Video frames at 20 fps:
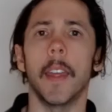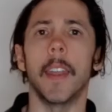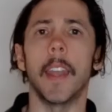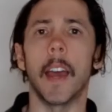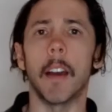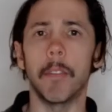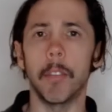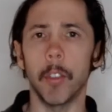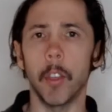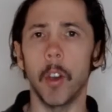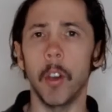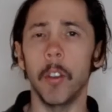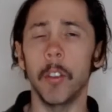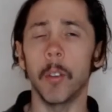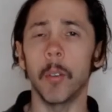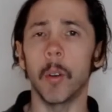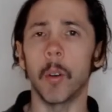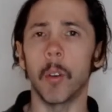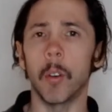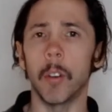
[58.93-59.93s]
Now for those
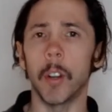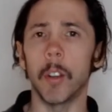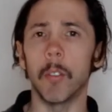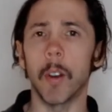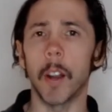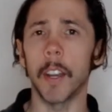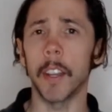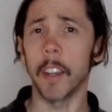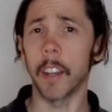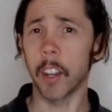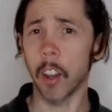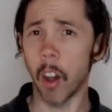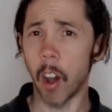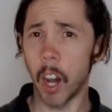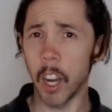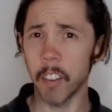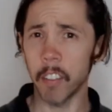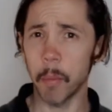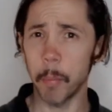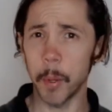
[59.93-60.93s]
who are already running a
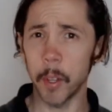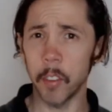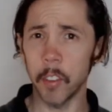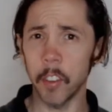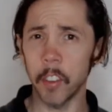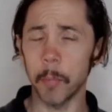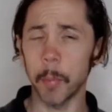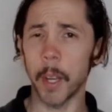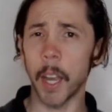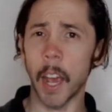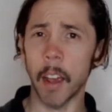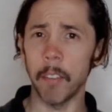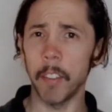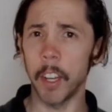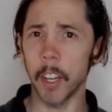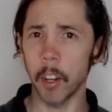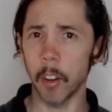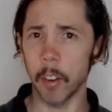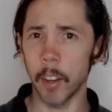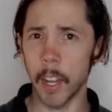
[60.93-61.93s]
kind of a business but haven't
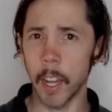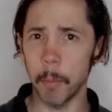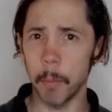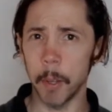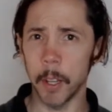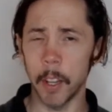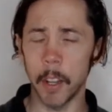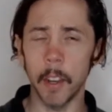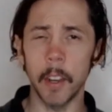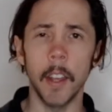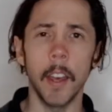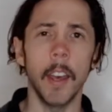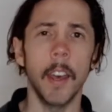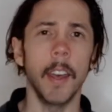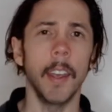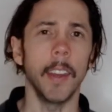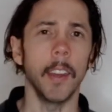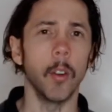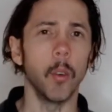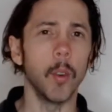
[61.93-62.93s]
yet got an ABN,
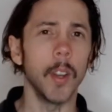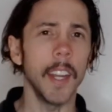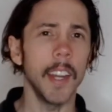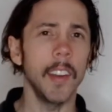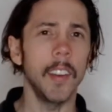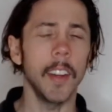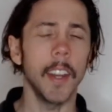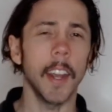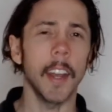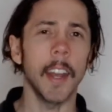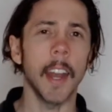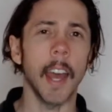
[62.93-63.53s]
you'll need to get an